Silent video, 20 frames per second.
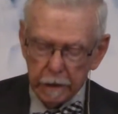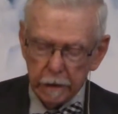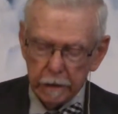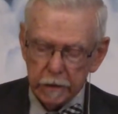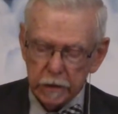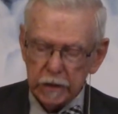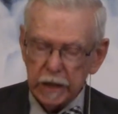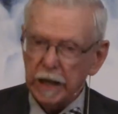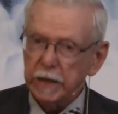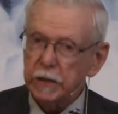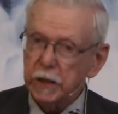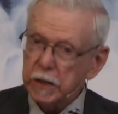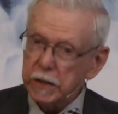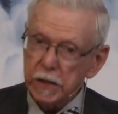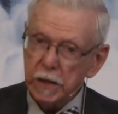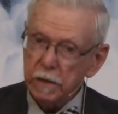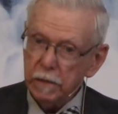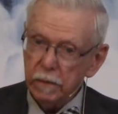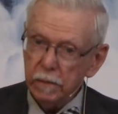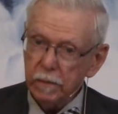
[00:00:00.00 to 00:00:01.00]

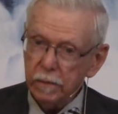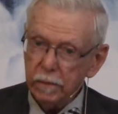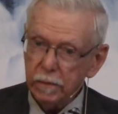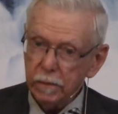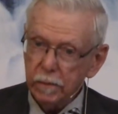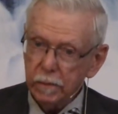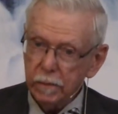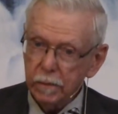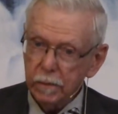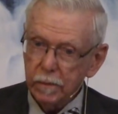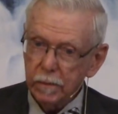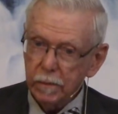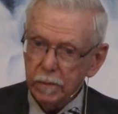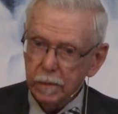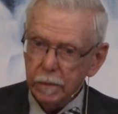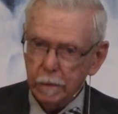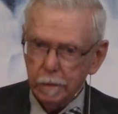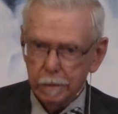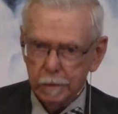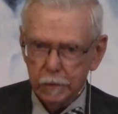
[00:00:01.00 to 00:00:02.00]
sensitive
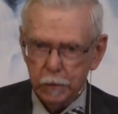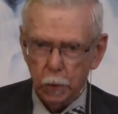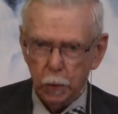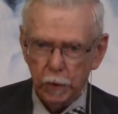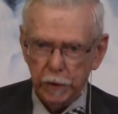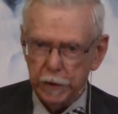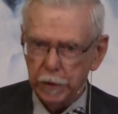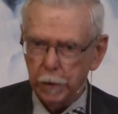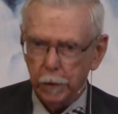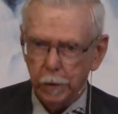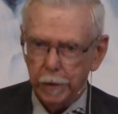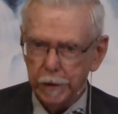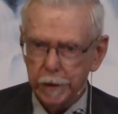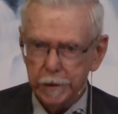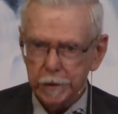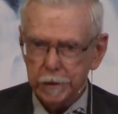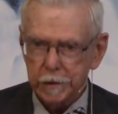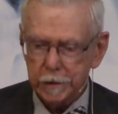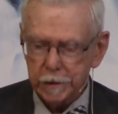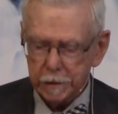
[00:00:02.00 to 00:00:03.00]
to
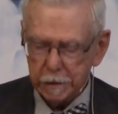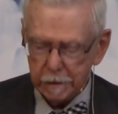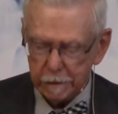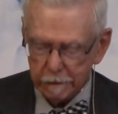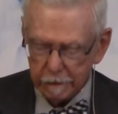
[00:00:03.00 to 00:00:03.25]
curious.